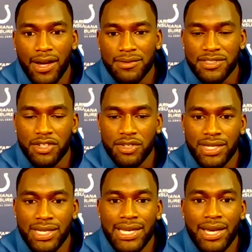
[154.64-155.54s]
So
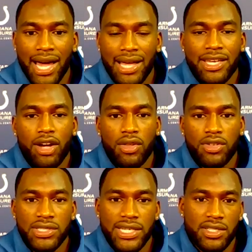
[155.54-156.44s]
I think all
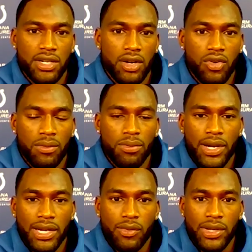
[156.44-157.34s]
those things are
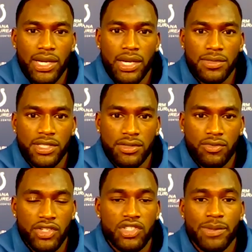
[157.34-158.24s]
incorporated when it comes to
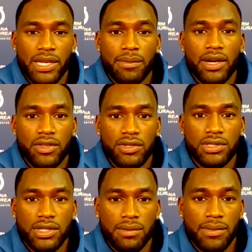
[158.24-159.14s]
when you speak about
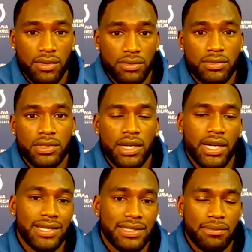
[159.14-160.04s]
those, about
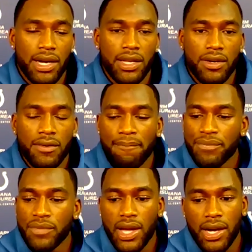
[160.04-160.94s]
Gus and Milo.
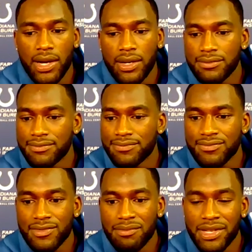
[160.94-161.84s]
I
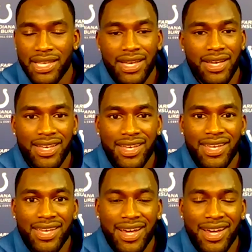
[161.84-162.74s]
mean,
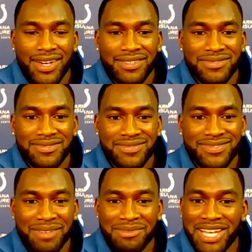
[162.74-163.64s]

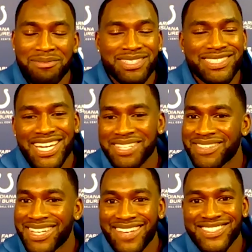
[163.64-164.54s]
I'm excited,
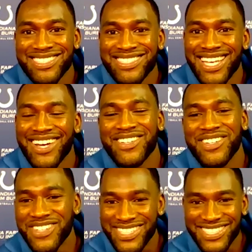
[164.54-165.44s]
man. I don't know
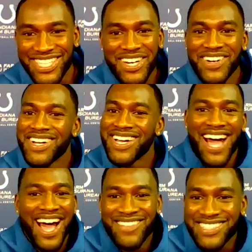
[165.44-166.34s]
if you can tell,
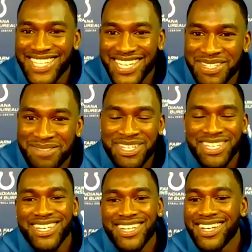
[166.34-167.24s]
I'm excited to be
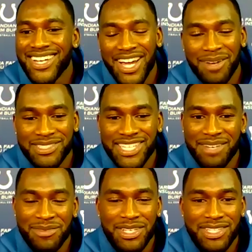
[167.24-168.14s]
here. I'm
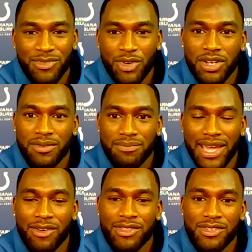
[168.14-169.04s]
excited to work
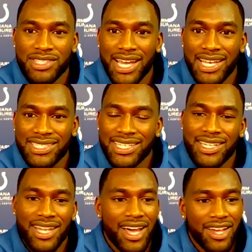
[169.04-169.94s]
back with those guys, get in
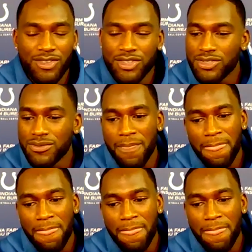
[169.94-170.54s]
the locker room,